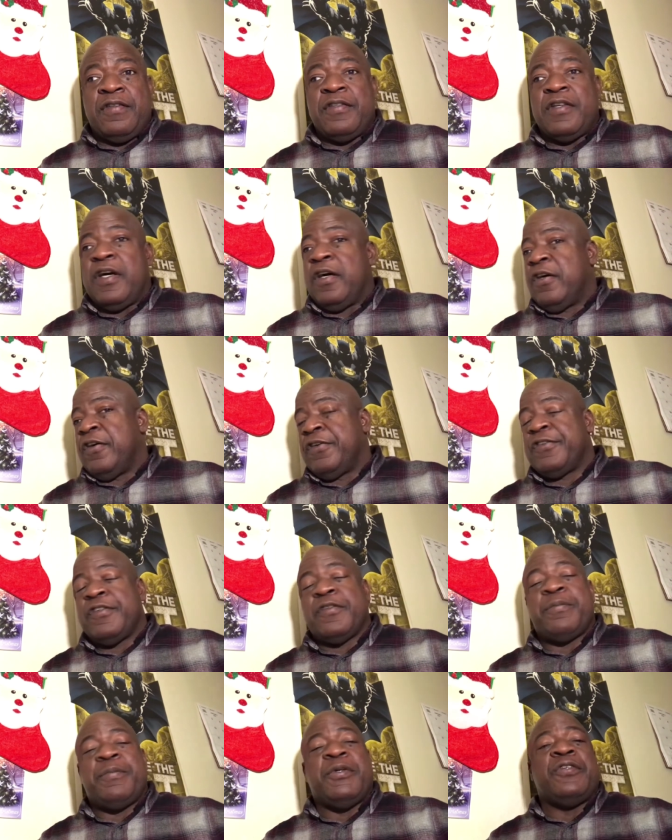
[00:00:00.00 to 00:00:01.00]
all
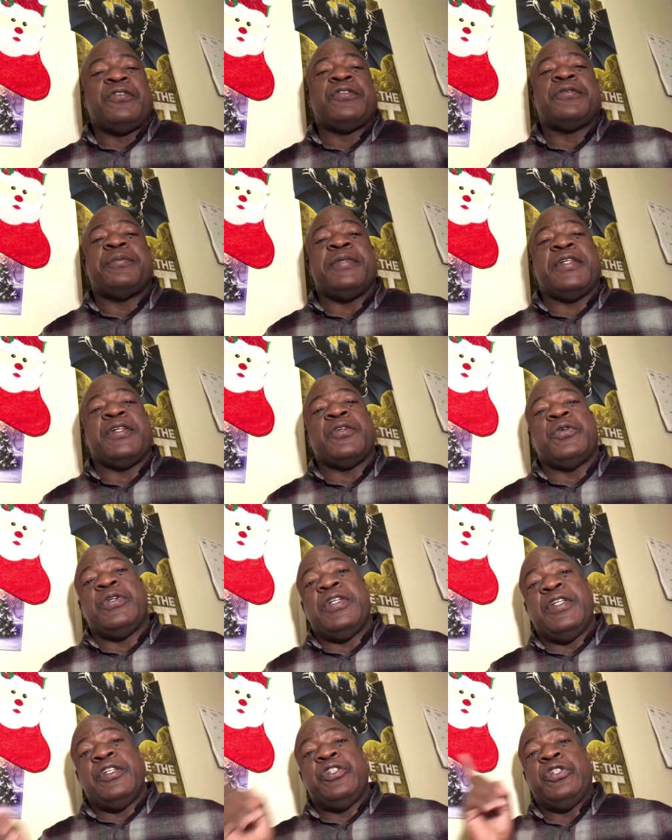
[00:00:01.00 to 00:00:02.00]
supposed to been
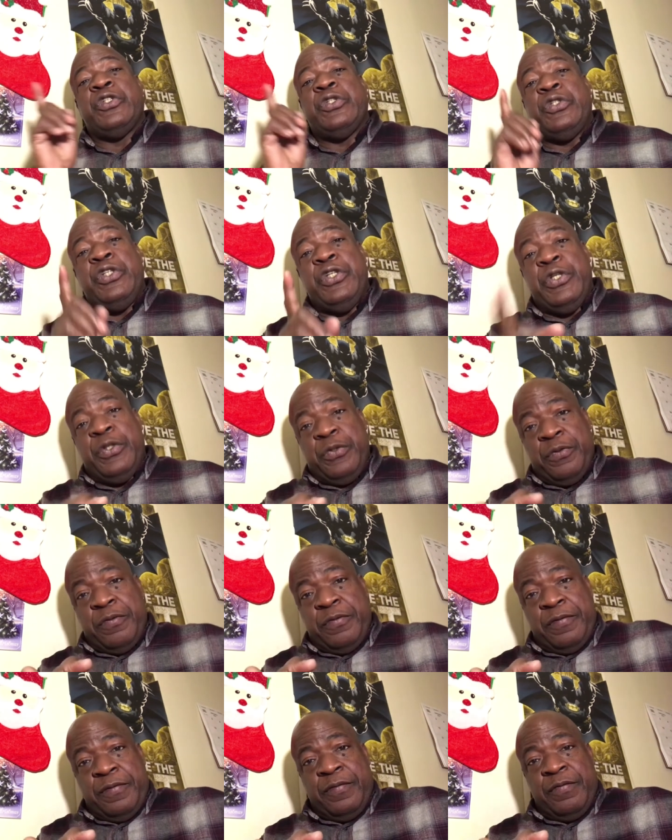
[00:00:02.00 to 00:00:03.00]
going to you.
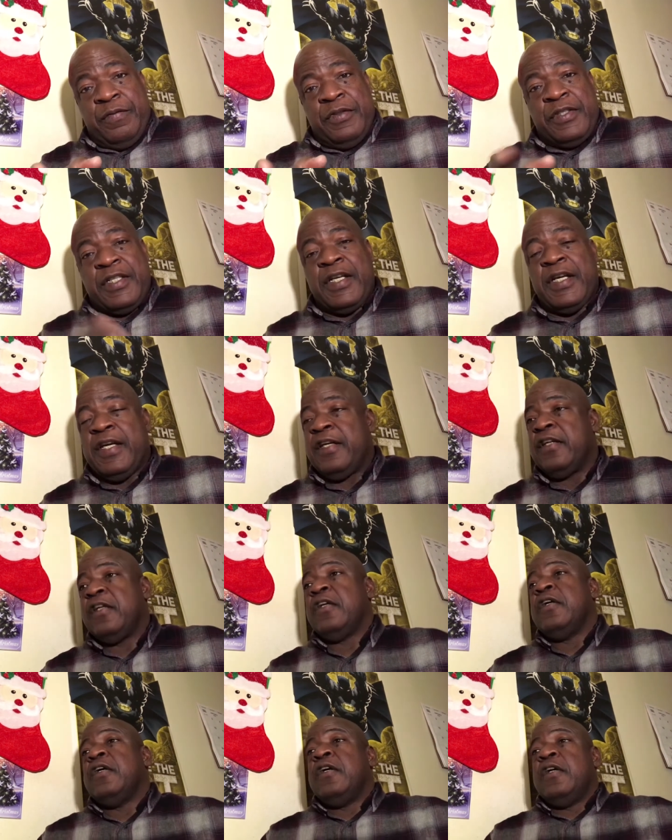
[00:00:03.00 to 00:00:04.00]
Okay.
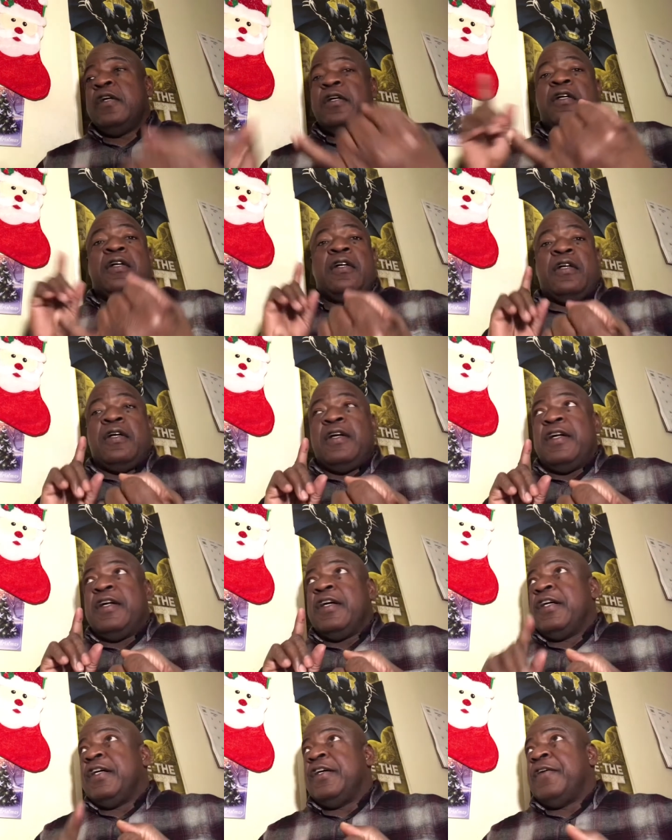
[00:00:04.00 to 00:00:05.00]

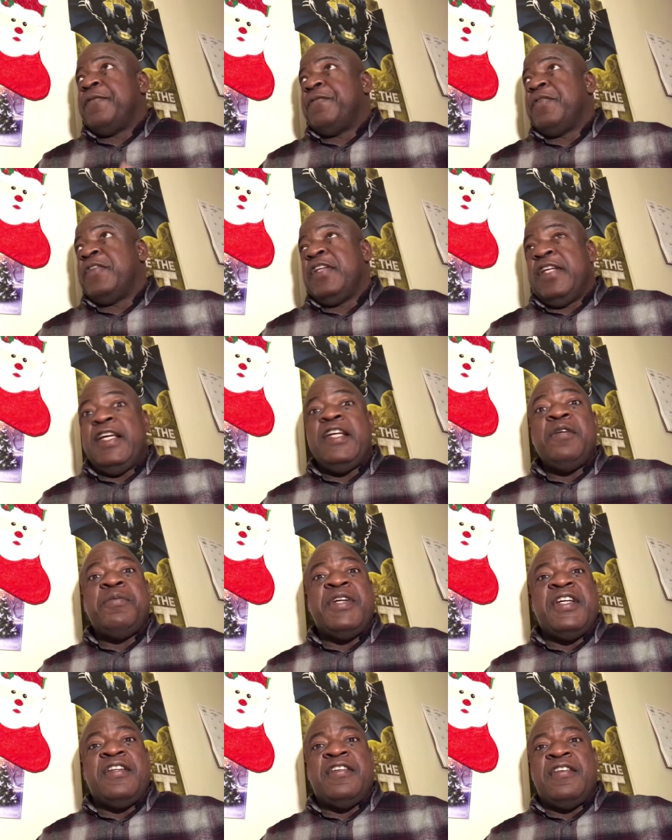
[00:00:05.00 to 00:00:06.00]
Uh,
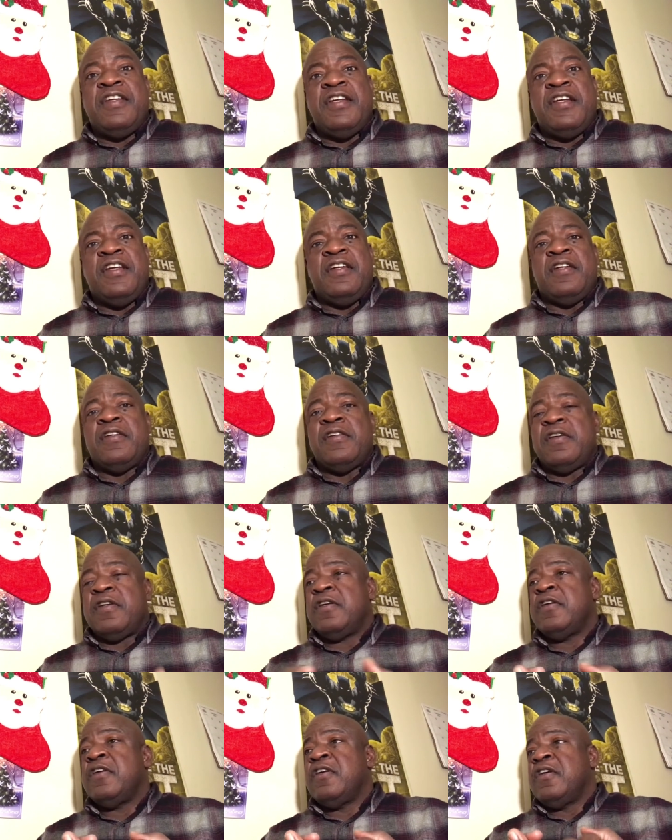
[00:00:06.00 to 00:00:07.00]
EBT,
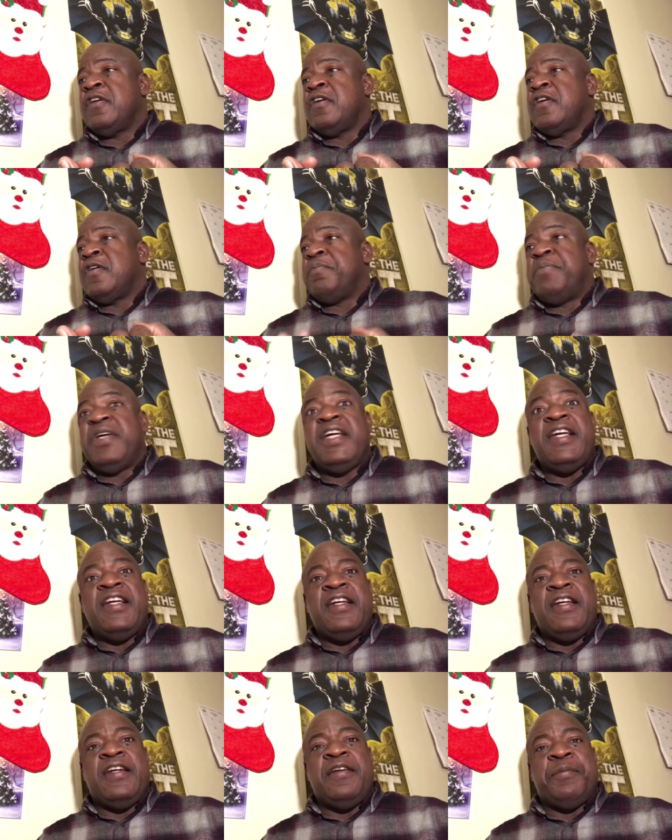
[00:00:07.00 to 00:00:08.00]

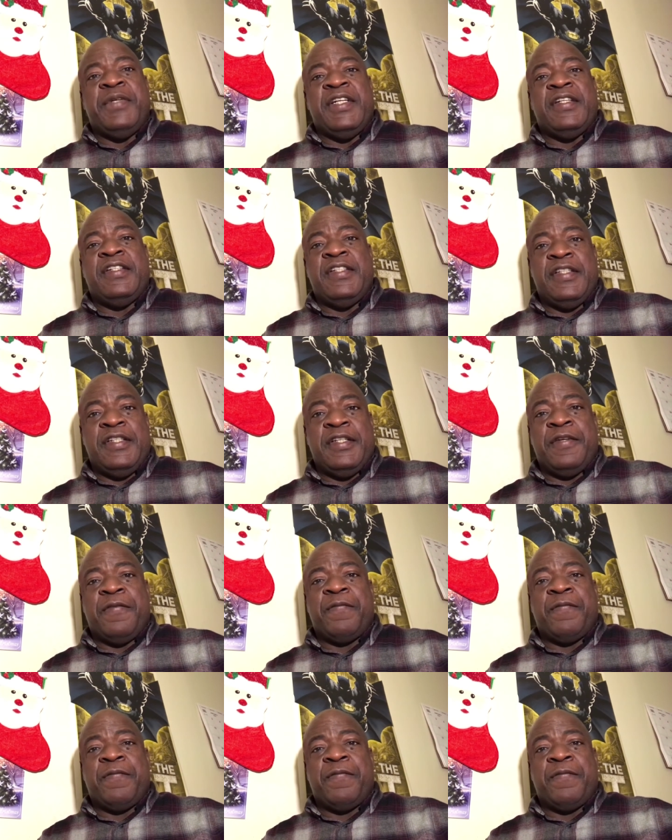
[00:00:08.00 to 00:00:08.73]
PEBT,